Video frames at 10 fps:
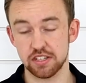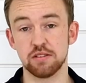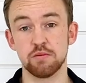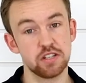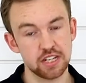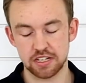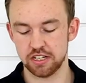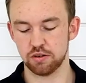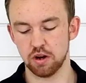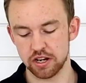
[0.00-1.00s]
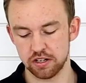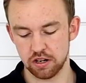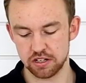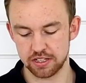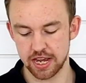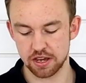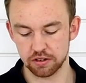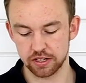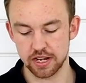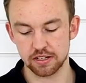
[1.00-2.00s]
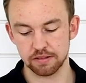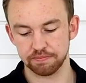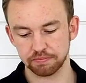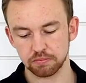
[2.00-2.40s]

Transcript: system, which is actually quite a nice take on this.